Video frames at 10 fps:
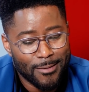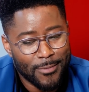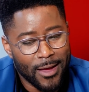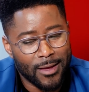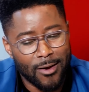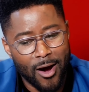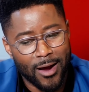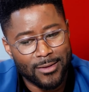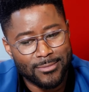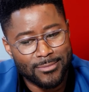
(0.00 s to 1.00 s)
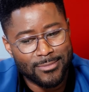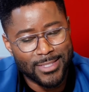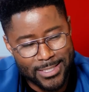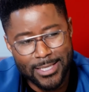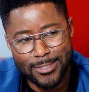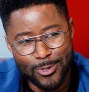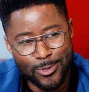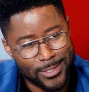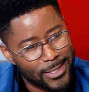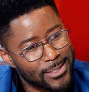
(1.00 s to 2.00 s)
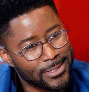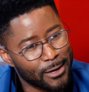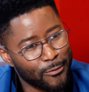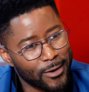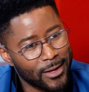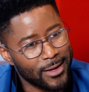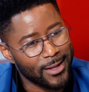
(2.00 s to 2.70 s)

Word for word: I'm like, all right, this is news. It is different.